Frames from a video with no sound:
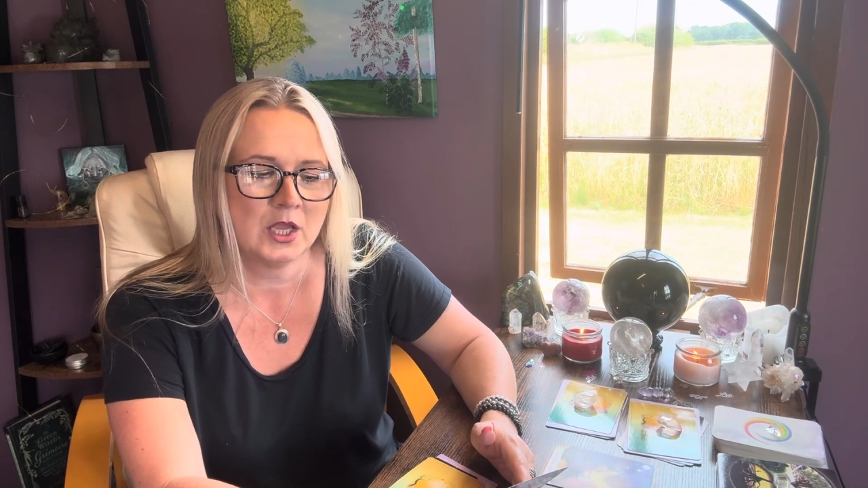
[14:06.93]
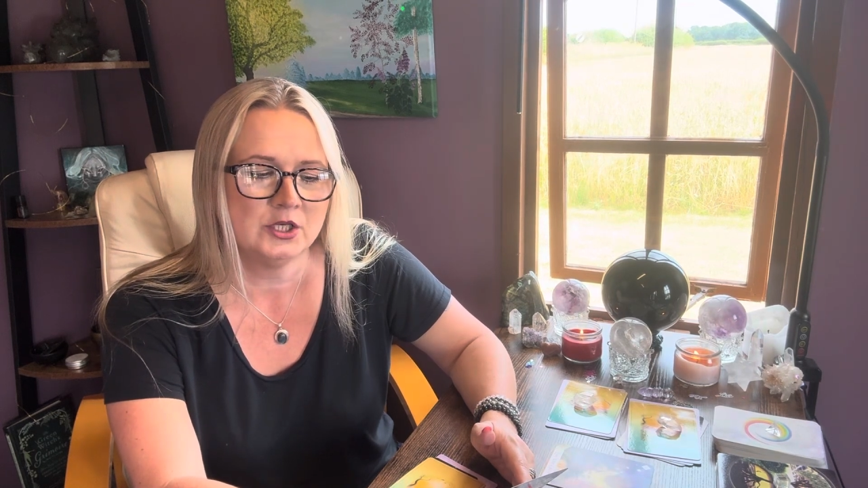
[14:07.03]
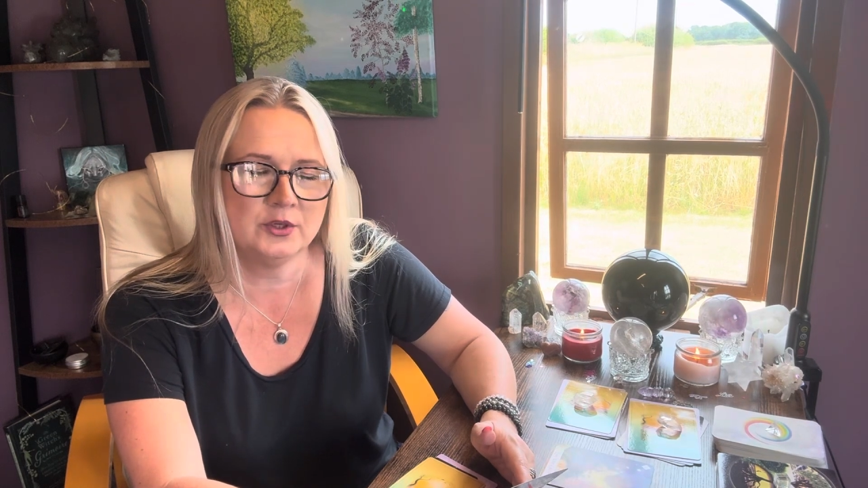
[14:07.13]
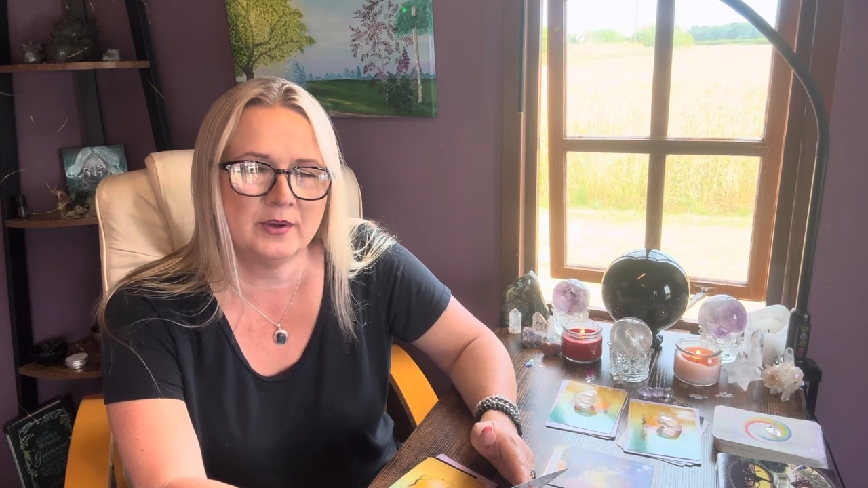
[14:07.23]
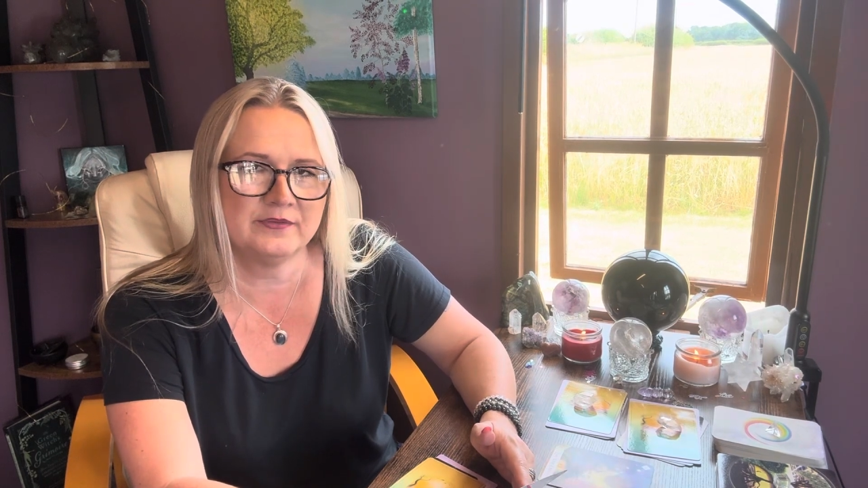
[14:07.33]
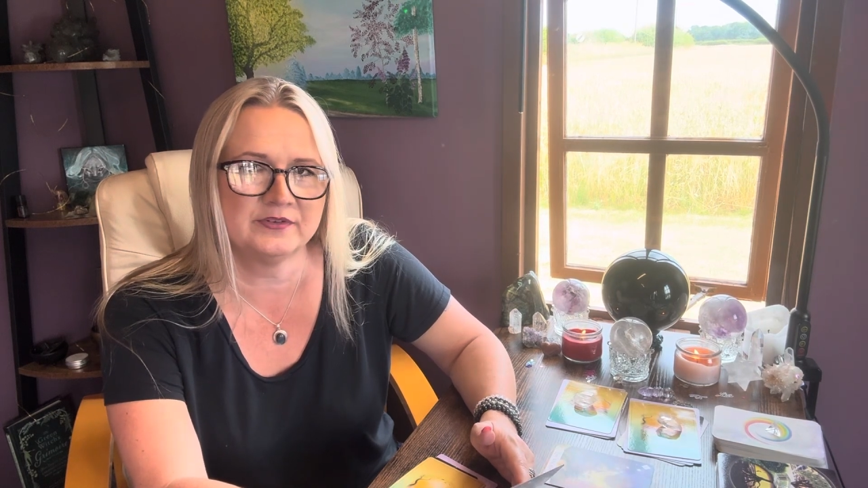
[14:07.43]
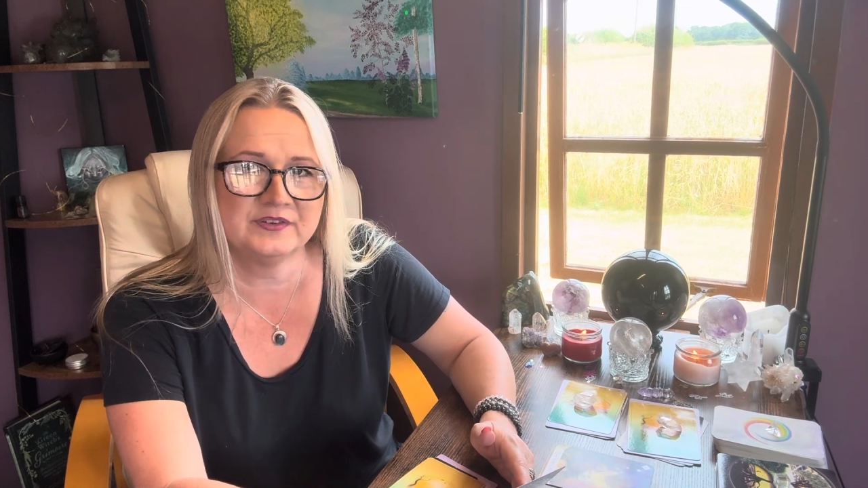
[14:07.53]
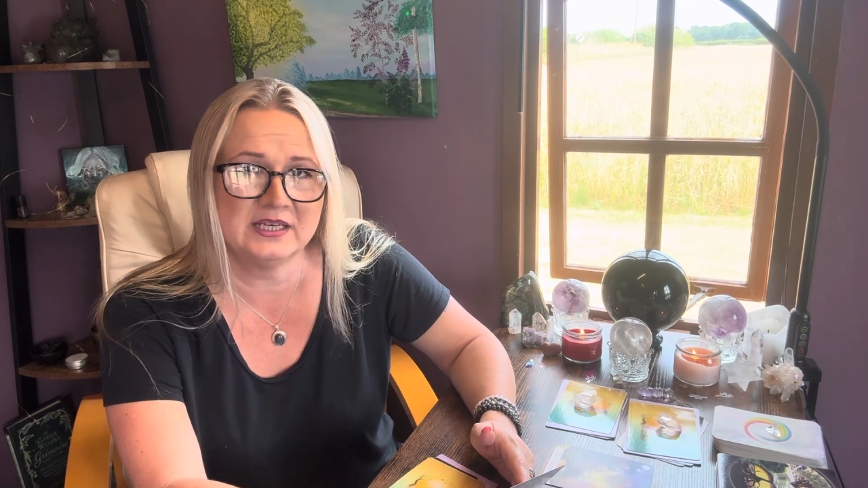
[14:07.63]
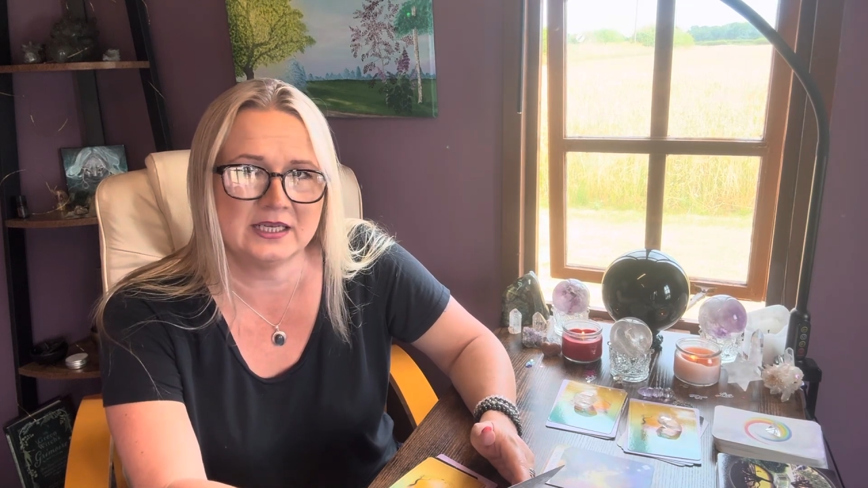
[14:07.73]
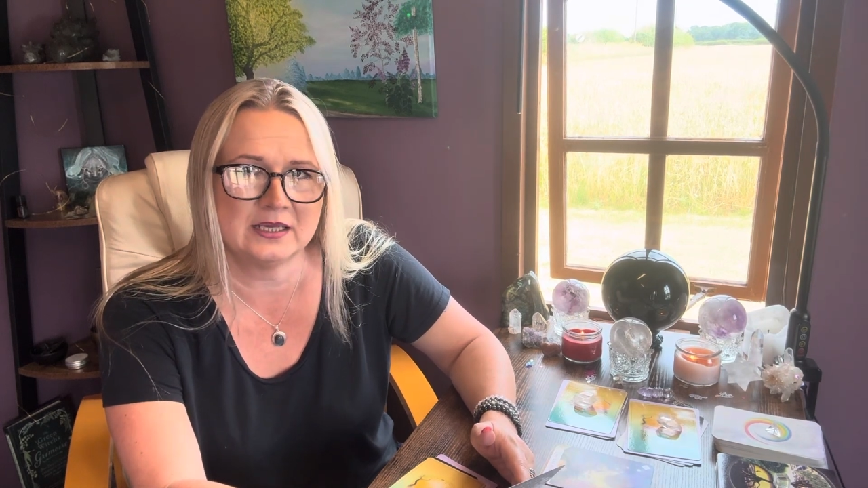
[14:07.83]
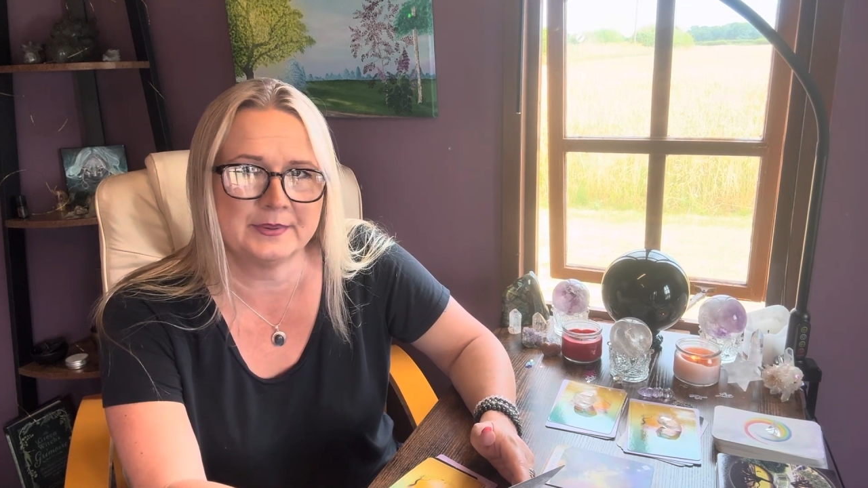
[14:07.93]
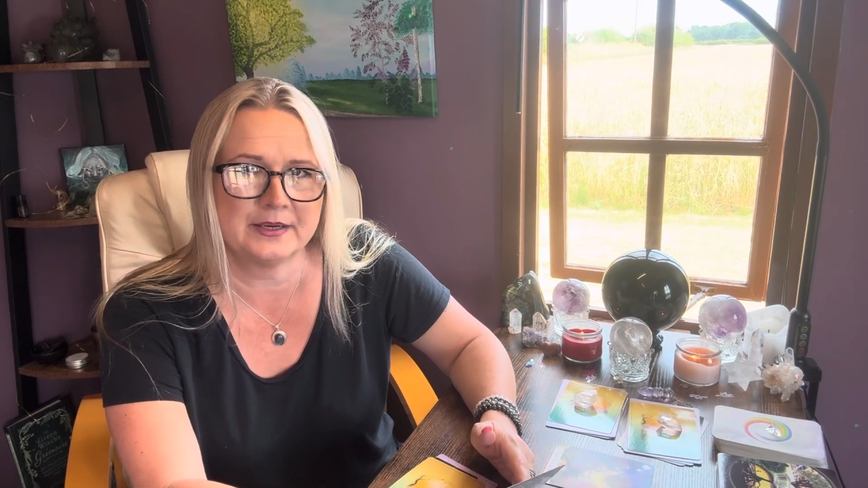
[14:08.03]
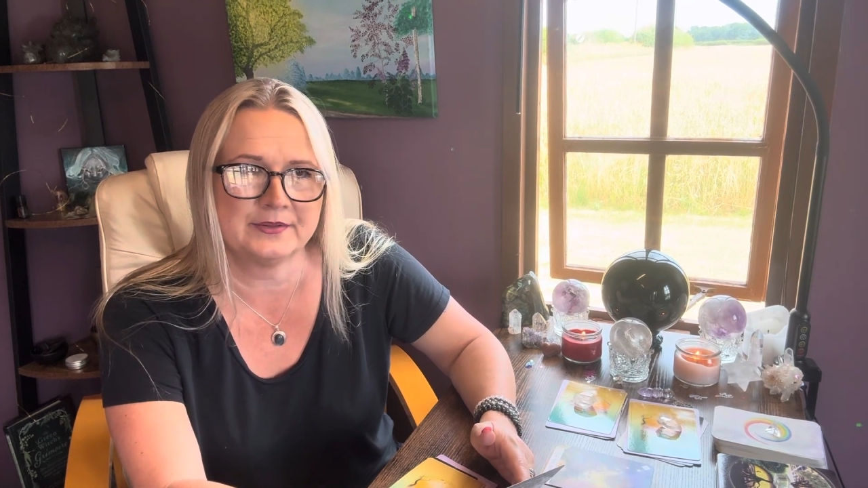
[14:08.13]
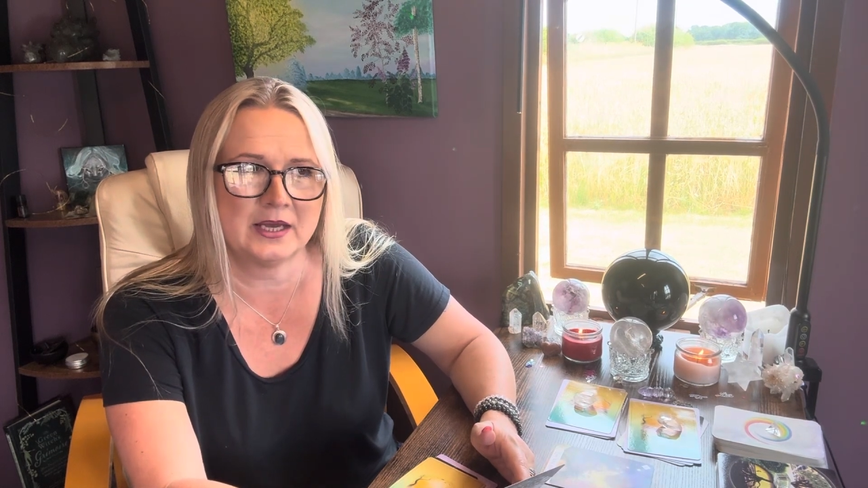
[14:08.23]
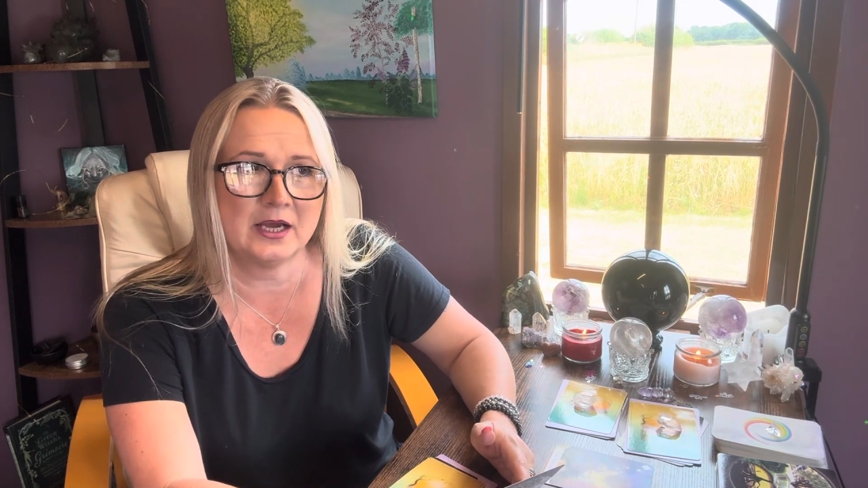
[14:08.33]
Do you have a feeling
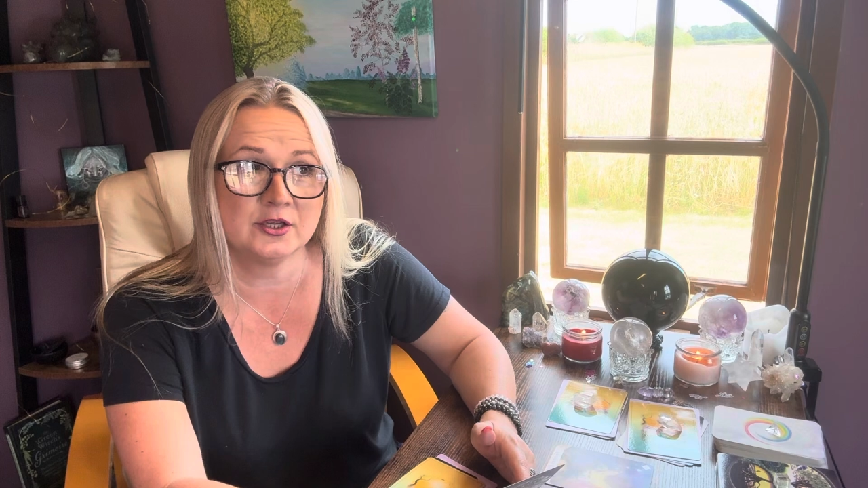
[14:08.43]
about that?